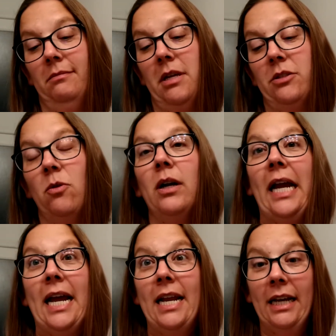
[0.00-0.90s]
It's
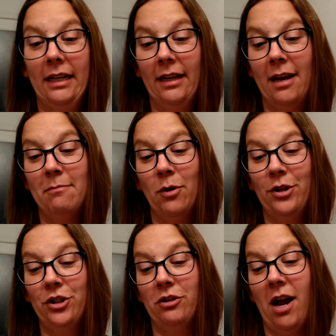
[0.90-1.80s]
organic and
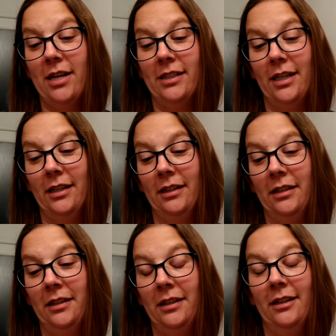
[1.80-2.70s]
moisturizing.
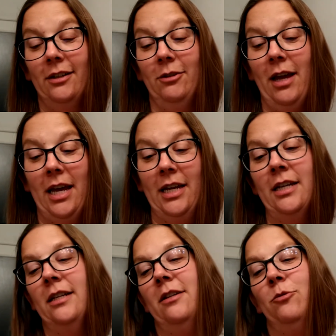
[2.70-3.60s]

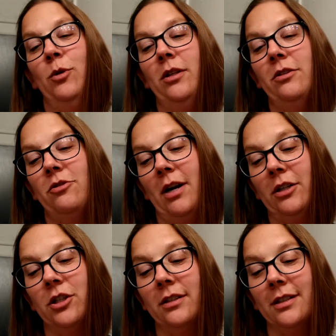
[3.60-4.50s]
Okay, what are the
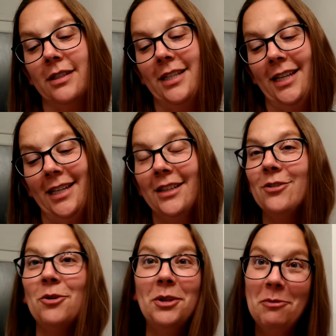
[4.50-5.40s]
directions? Let's see.
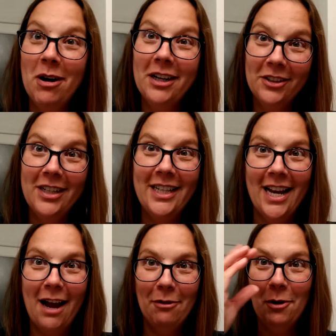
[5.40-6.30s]
There's only one ingredient.
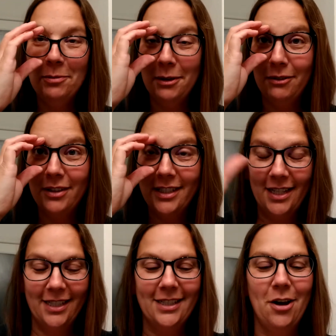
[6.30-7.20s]
I would hope so if it
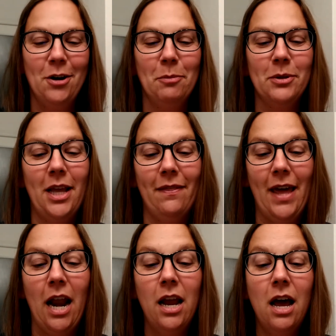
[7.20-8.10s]
says it's 100%
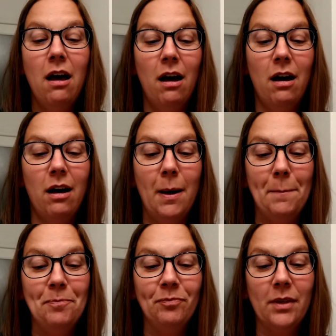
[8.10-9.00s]
that.
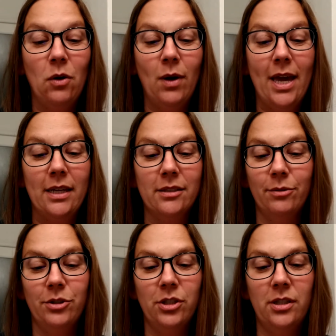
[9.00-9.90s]
Um, okay, so
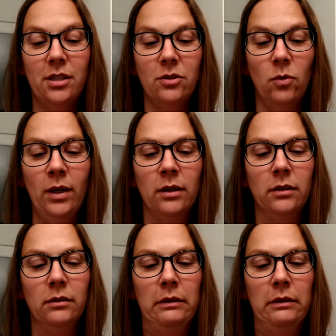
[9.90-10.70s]
it's just this oil